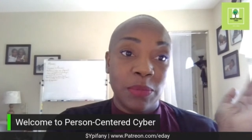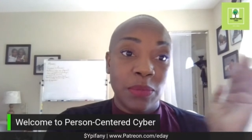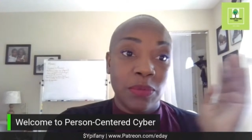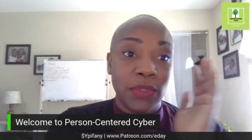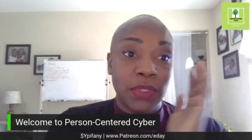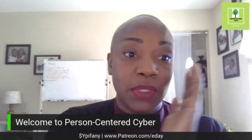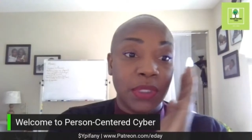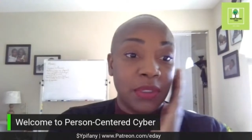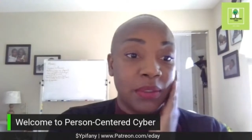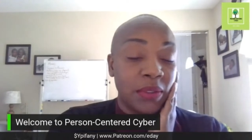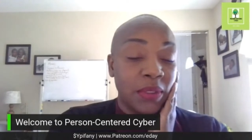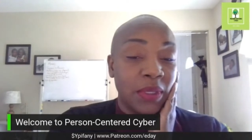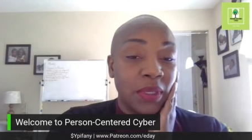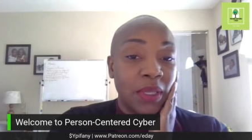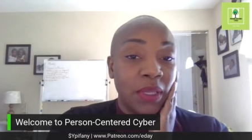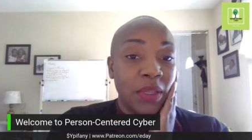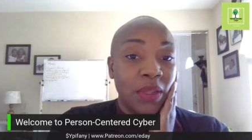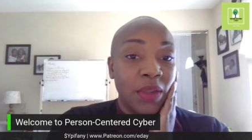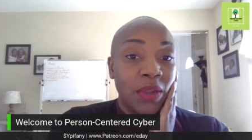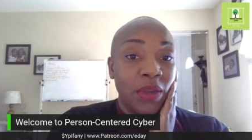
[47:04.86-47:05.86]
That would be really
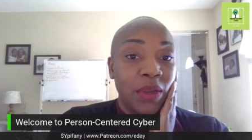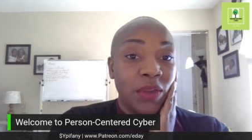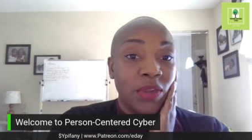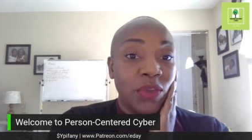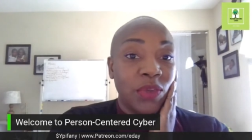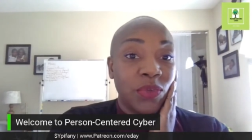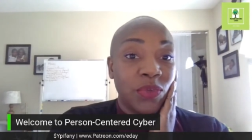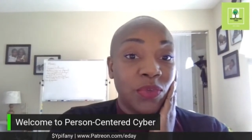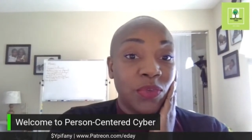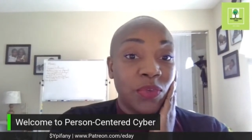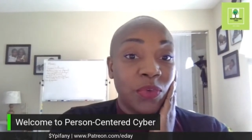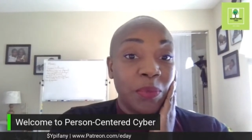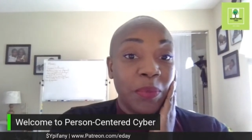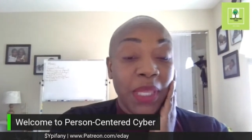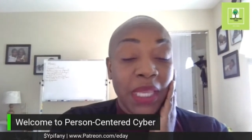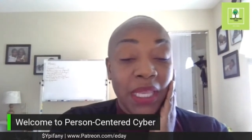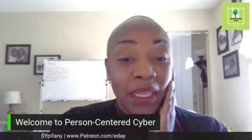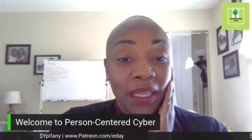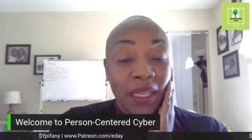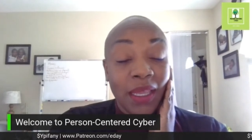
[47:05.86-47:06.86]
useful for
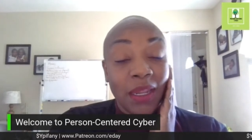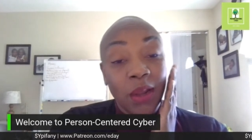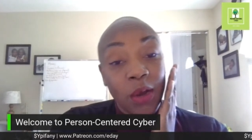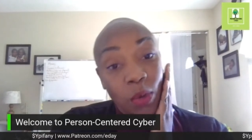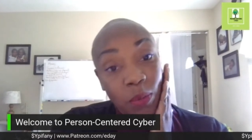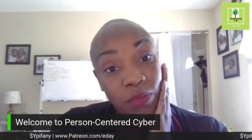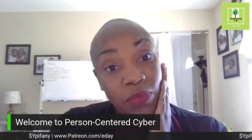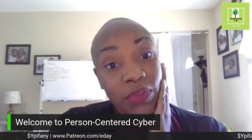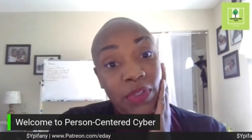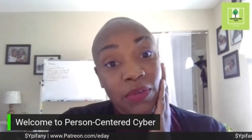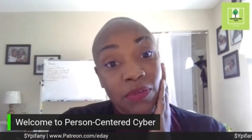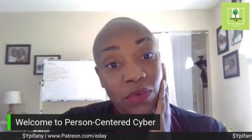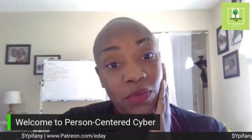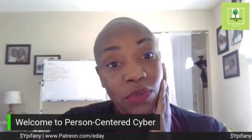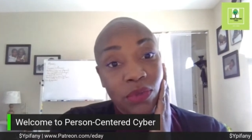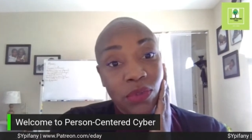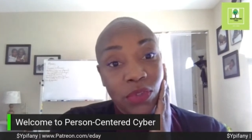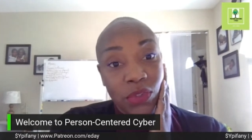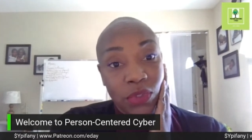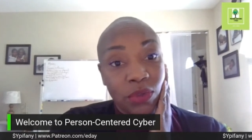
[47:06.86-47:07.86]
me and hopefully for
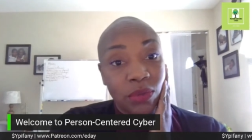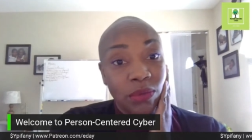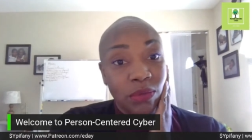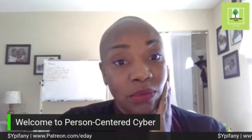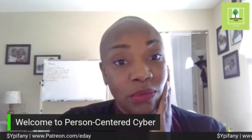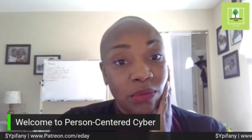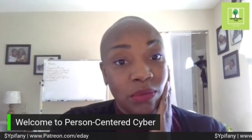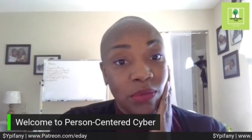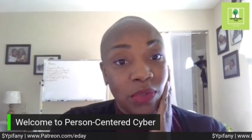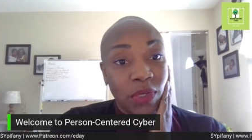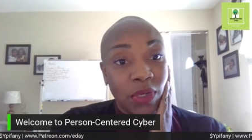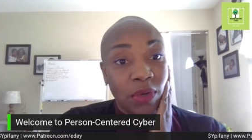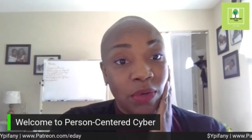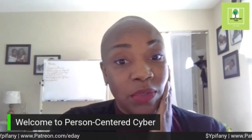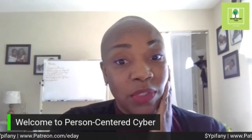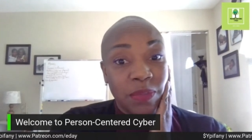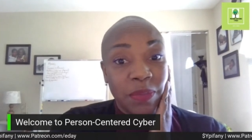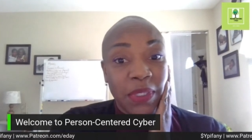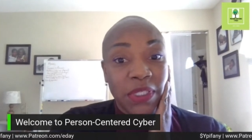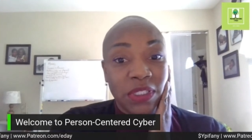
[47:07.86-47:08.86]
you too, you
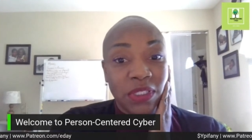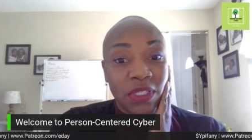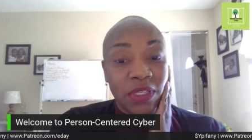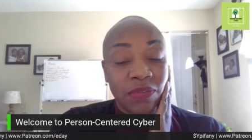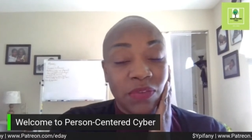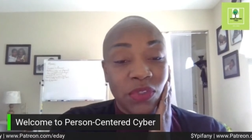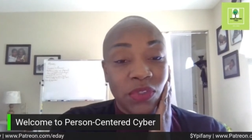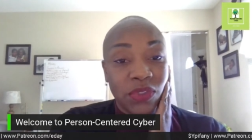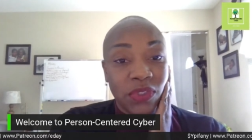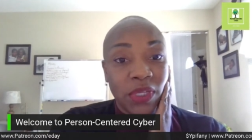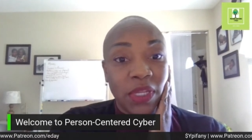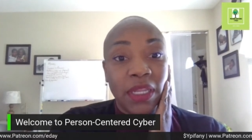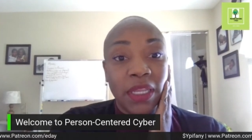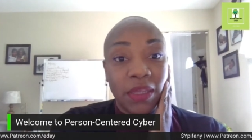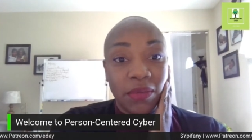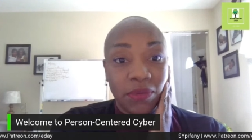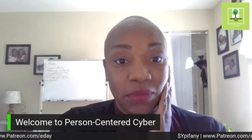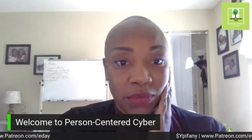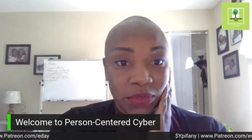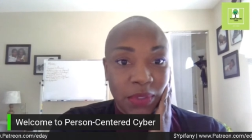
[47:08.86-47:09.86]
know, especially if you're
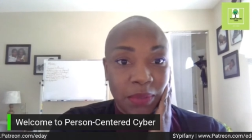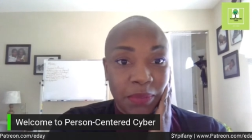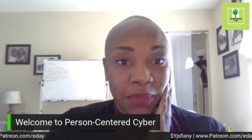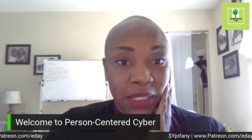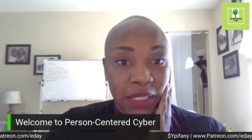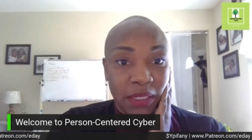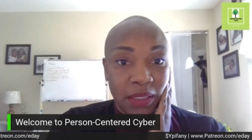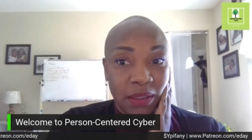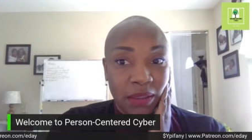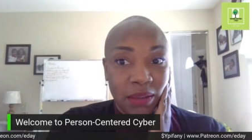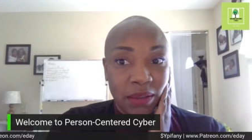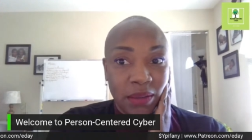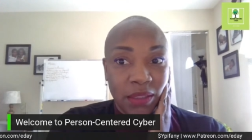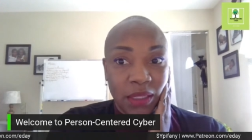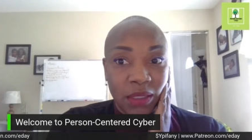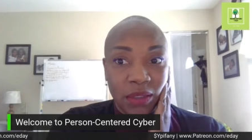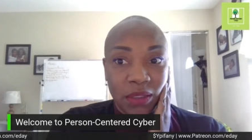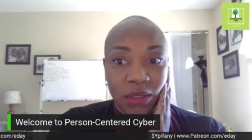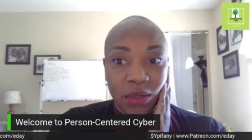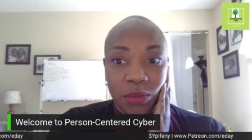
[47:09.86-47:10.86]
studying for something,
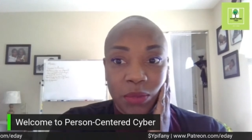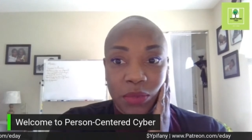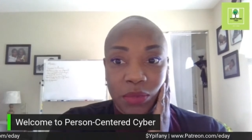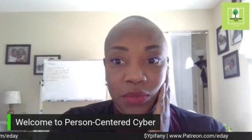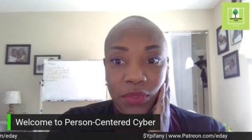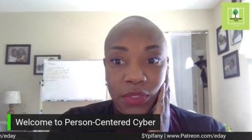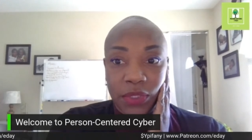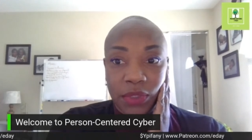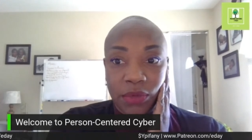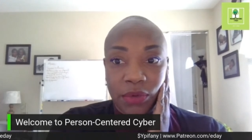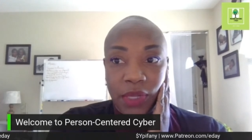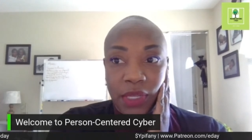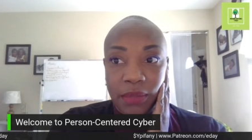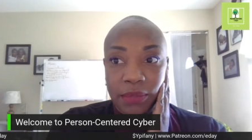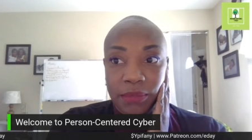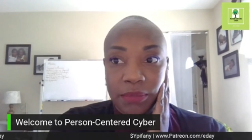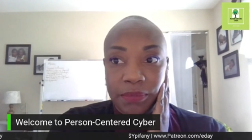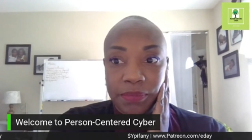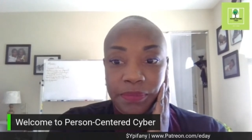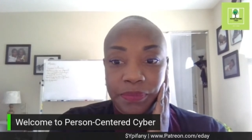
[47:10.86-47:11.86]
that, that'll be really
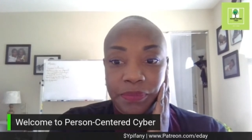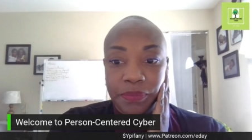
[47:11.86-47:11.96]
great.